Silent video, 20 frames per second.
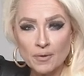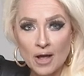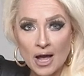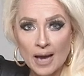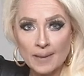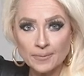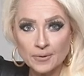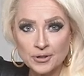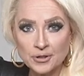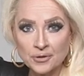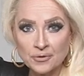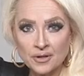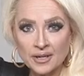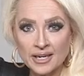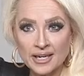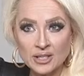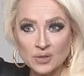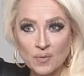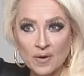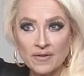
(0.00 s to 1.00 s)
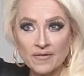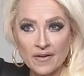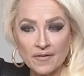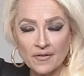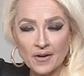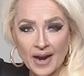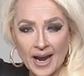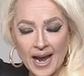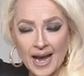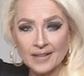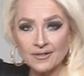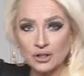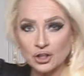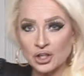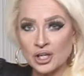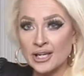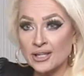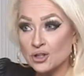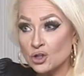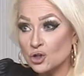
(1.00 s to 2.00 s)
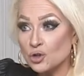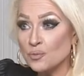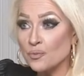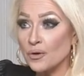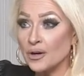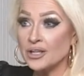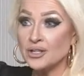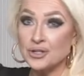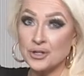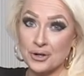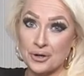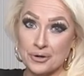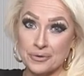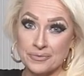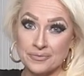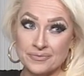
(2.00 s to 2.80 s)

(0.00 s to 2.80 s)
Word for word: opportunities we've ever had the chance to bring to you.